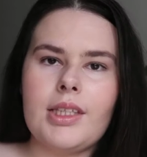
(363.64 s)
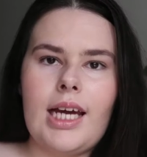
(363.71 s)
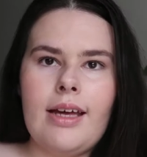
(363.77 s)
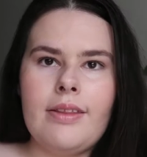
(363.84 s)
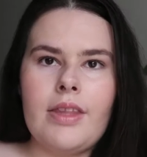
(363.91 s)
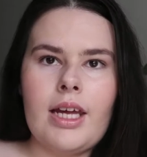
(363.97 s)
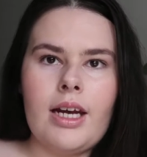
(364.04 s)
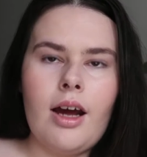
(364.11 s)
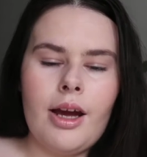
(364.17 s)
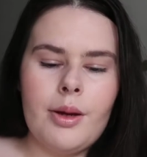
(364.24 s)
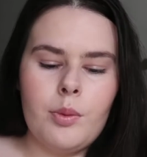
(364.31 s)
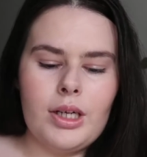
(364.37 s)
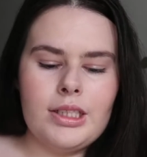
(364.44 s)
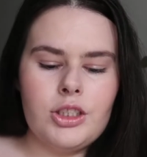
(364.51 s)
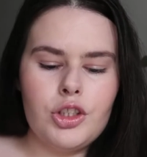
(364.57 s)
And then I
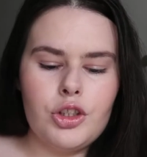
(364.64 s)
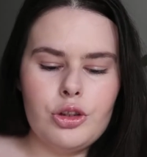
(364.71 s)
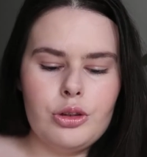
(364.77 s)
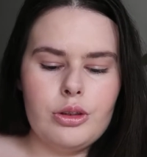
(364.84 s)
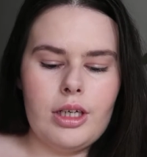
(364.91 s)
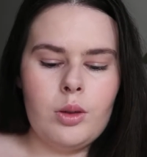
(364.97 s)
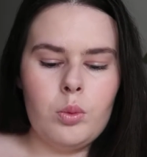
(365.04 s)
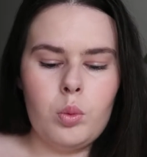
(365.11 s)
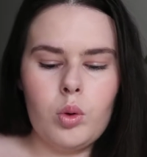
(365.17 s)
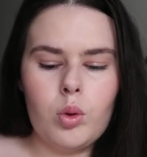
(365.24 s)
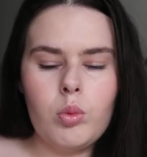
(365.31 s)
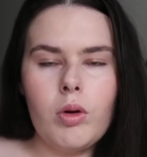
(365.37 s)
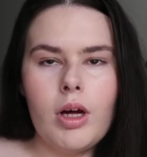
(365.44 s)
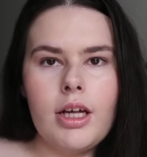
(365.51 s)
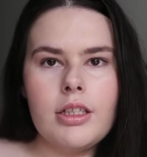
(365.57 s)
went to a
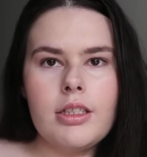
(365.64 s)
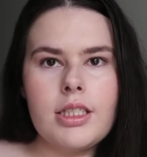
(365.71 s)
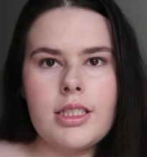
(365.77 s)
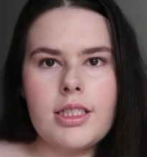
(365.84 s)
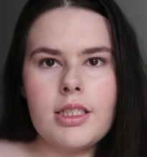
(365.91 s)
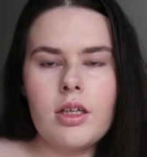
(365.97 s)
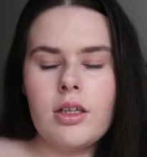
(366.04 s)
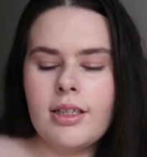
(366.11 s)
Woolworths